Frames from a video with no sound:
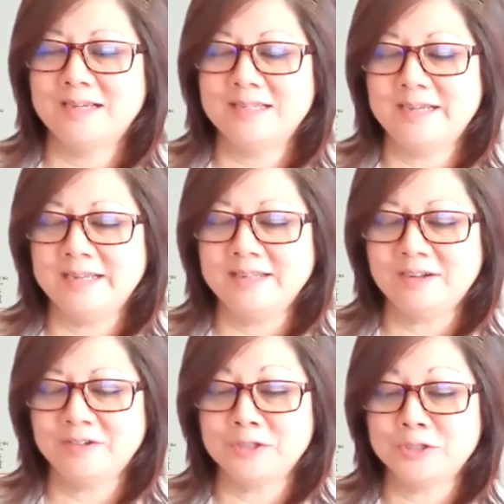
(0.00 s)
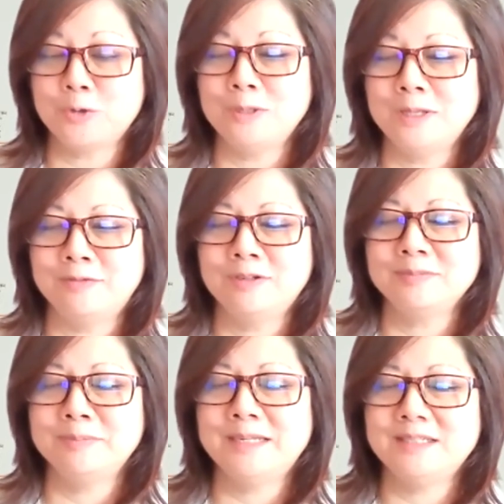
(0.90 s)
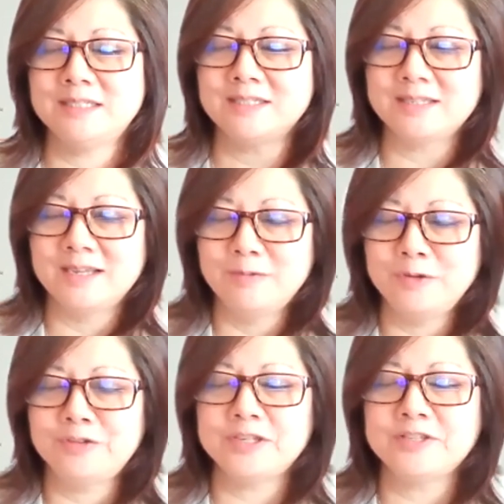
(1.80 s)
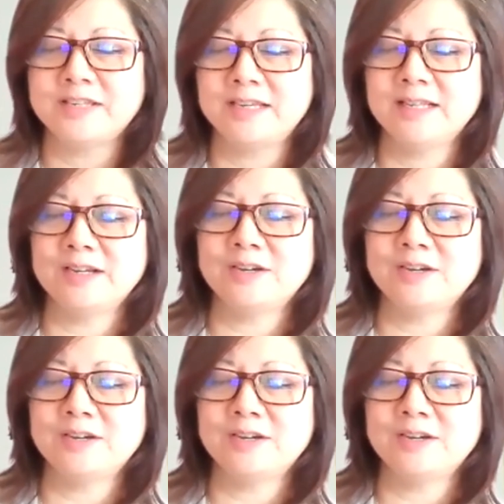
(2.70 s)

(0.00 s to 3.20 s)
in on the soul level, meaning we're just thinking like,